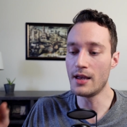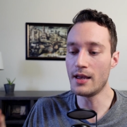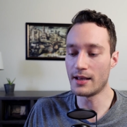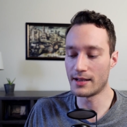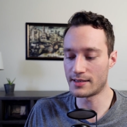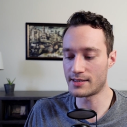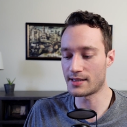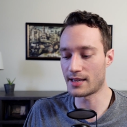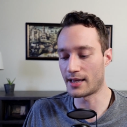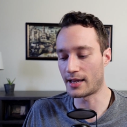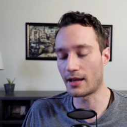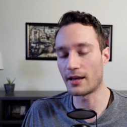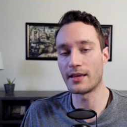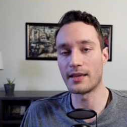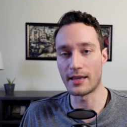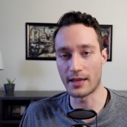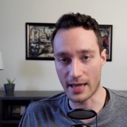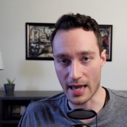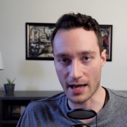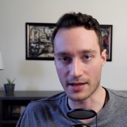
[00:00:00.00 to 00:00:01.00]
And it's like,
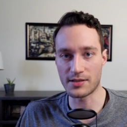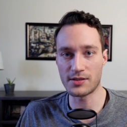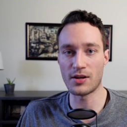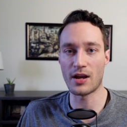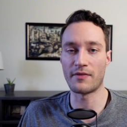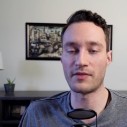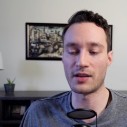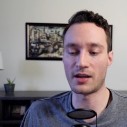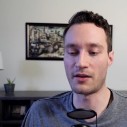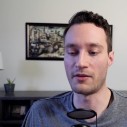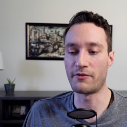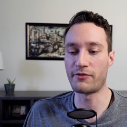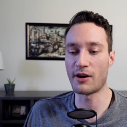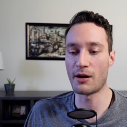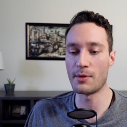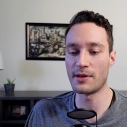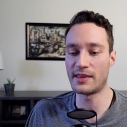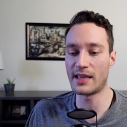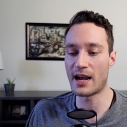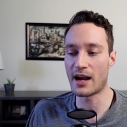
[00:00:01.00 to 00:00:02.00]
yes, you have to
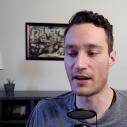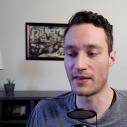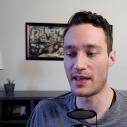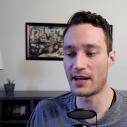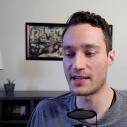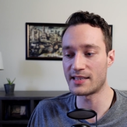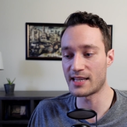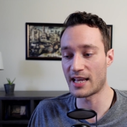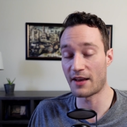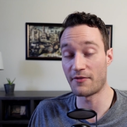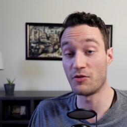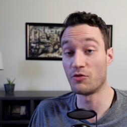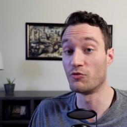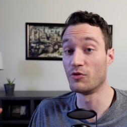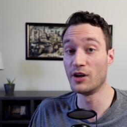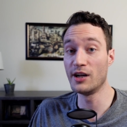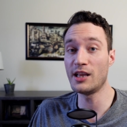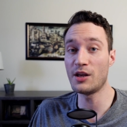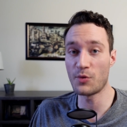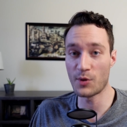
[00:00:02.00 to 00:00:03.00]
confirm it there. And then it's like, if you
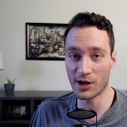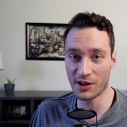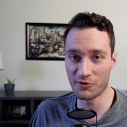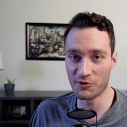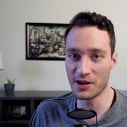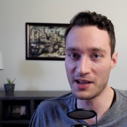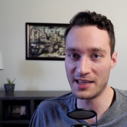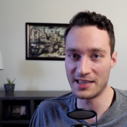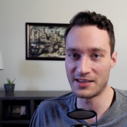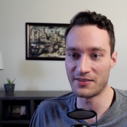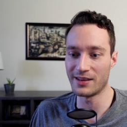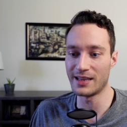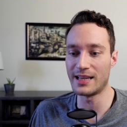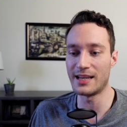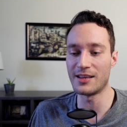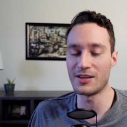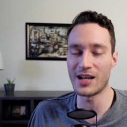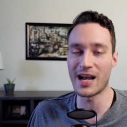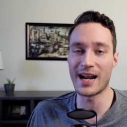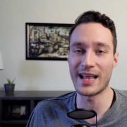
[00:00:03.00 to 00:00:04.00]
really want to really delete
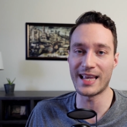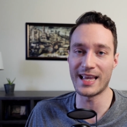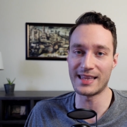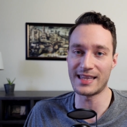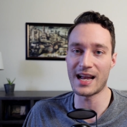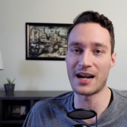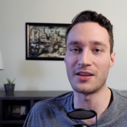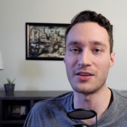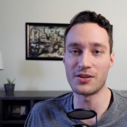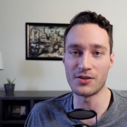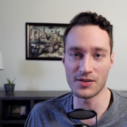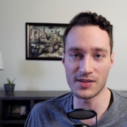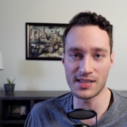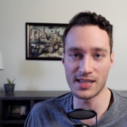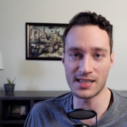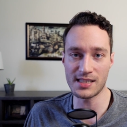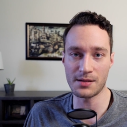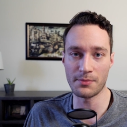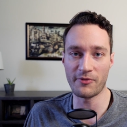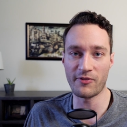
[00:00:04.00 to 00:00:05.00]
it, you got to get down into your
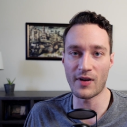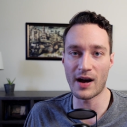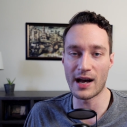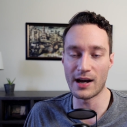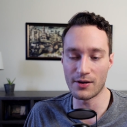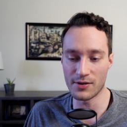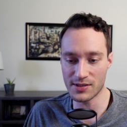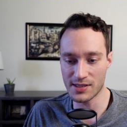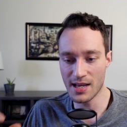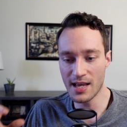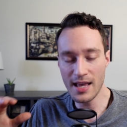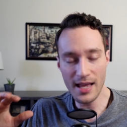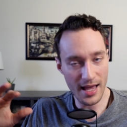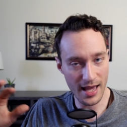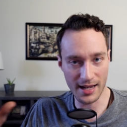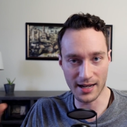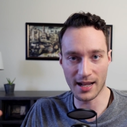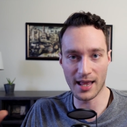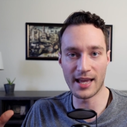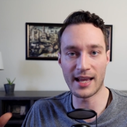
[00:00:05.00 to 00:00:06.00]
system files
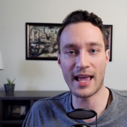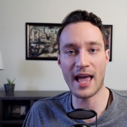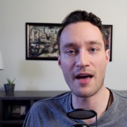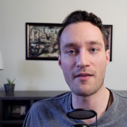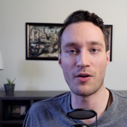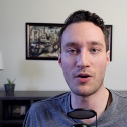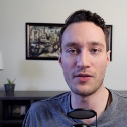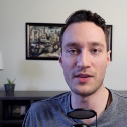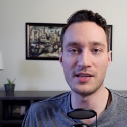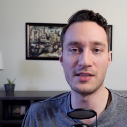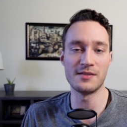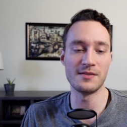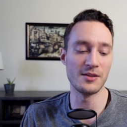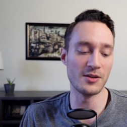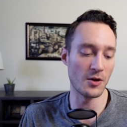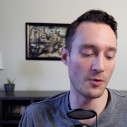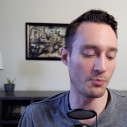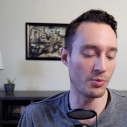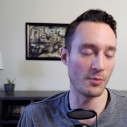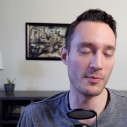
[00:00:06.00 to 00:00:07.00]
and like have all these, you
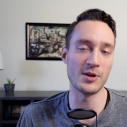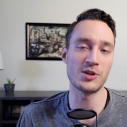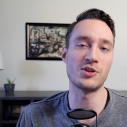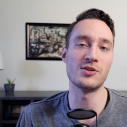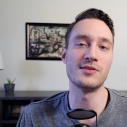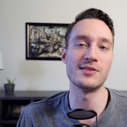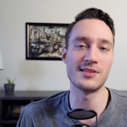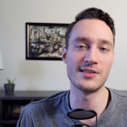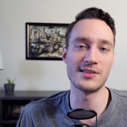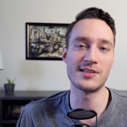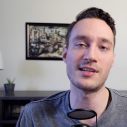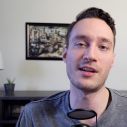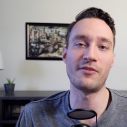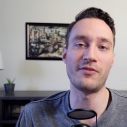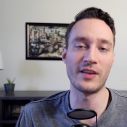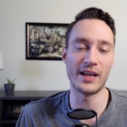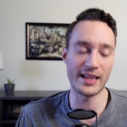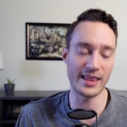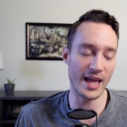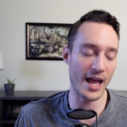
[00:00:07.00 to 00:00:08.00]
know, permissions and stuff
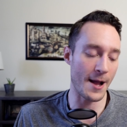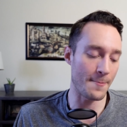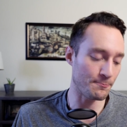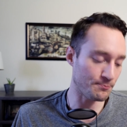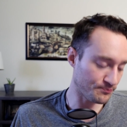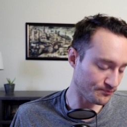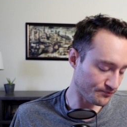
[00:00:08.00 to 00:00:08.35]
like that.